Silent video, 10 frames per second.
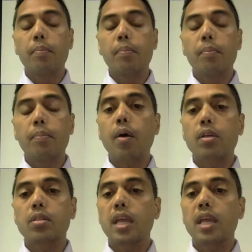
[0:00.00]
print out
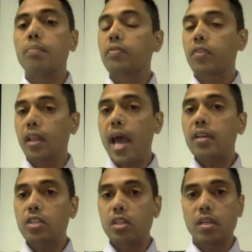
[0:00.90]
a statement for
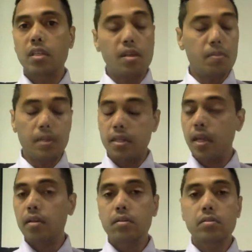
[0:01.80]
last year, then he'll be
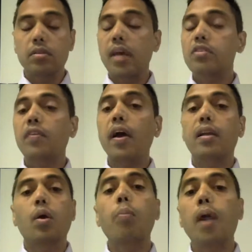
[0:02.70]
say, that's
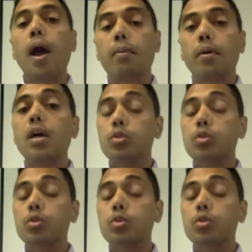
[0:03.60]
fine, no problem.